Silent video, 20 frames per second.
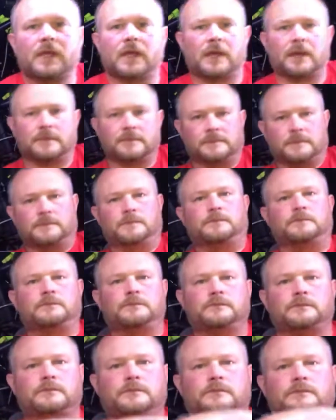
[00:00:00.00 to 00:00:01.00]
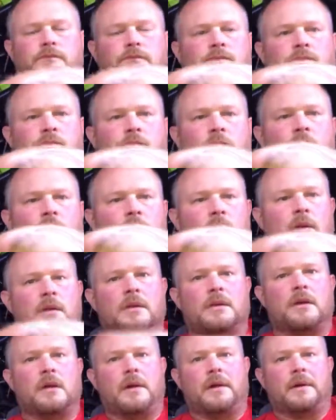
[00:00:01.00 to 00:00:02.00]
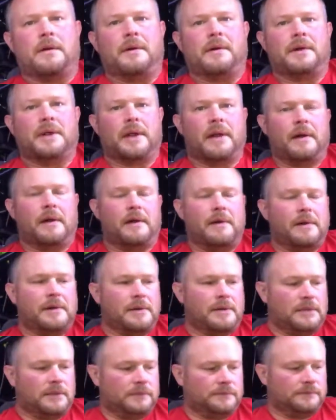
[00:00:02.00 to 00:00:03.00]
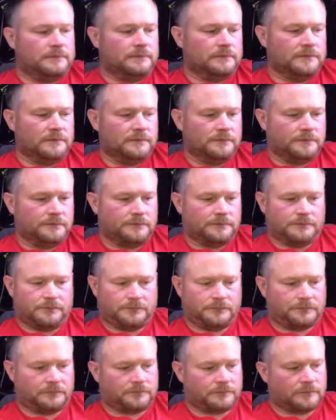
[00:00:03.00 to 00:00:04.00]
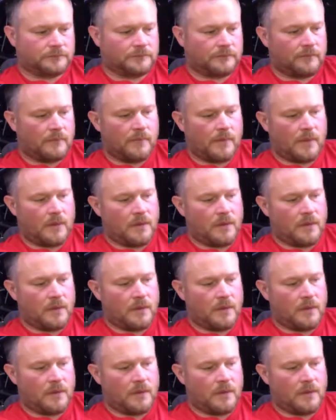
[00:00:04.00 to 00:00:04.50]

The person shown says nothing.